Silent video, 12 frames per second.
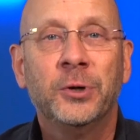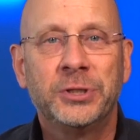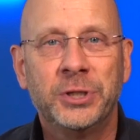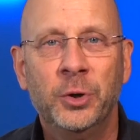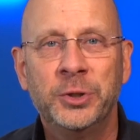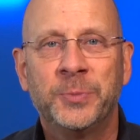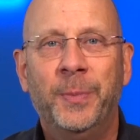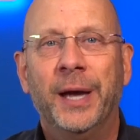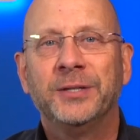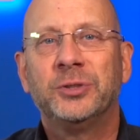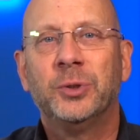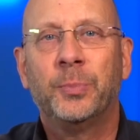you're a
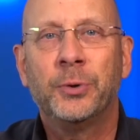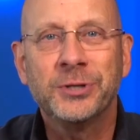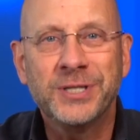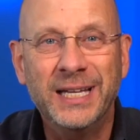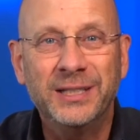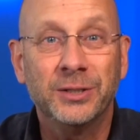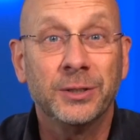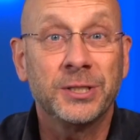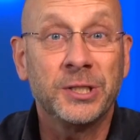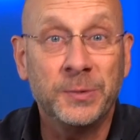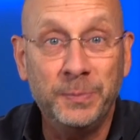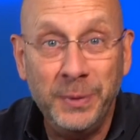Toastmaster, a presenter, a
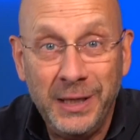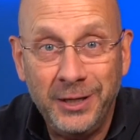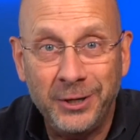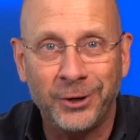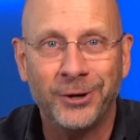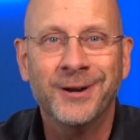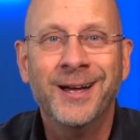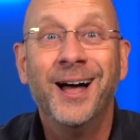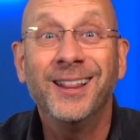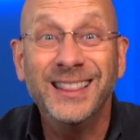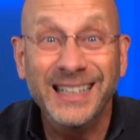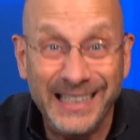speaker,
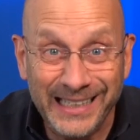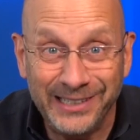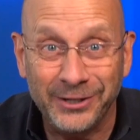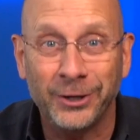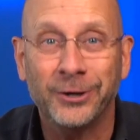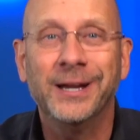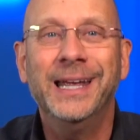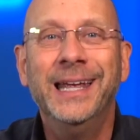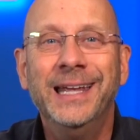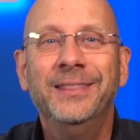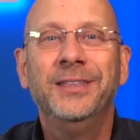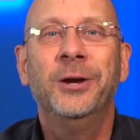a leader
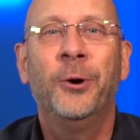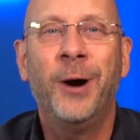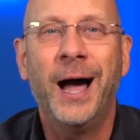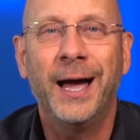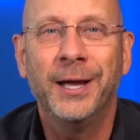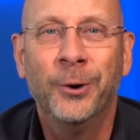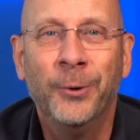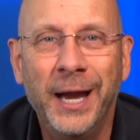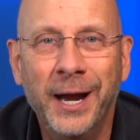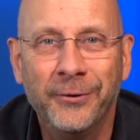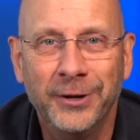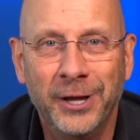in the Ohio
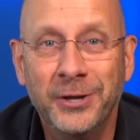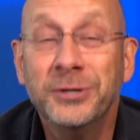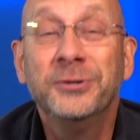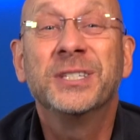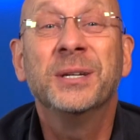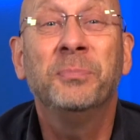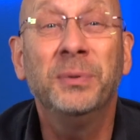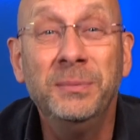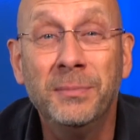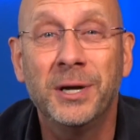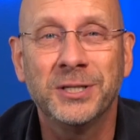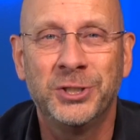area, you simply
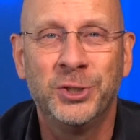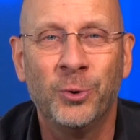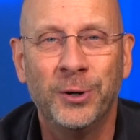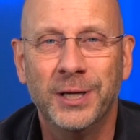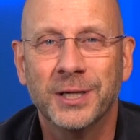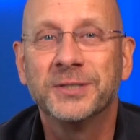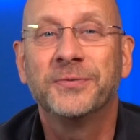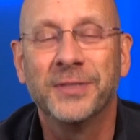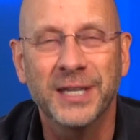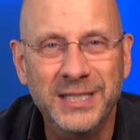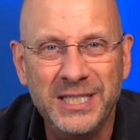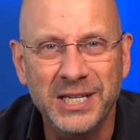must join us for
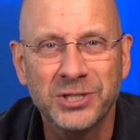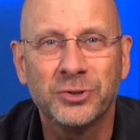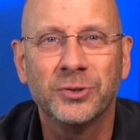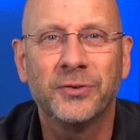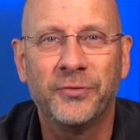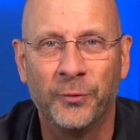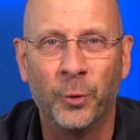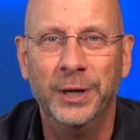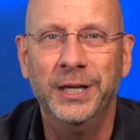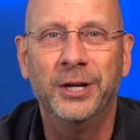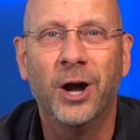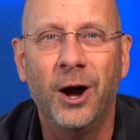the District
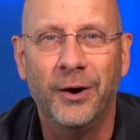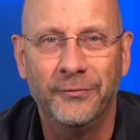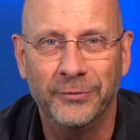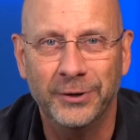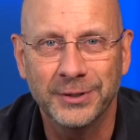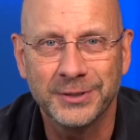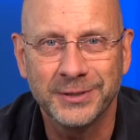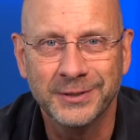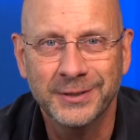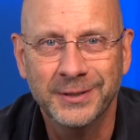40 Conference.